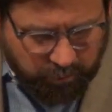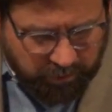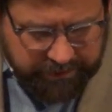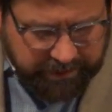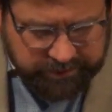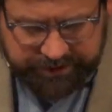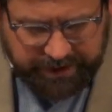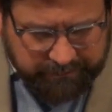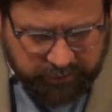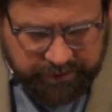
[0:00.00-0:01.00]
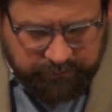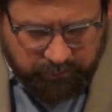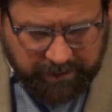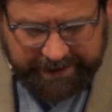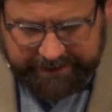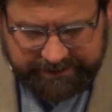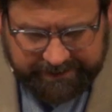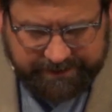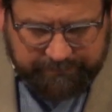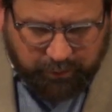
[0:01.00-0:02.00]
or their stubborn ways.
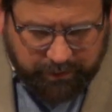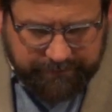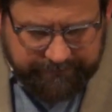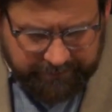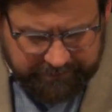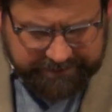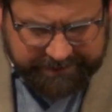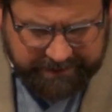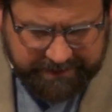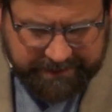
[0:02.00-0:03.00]
That's an important verse.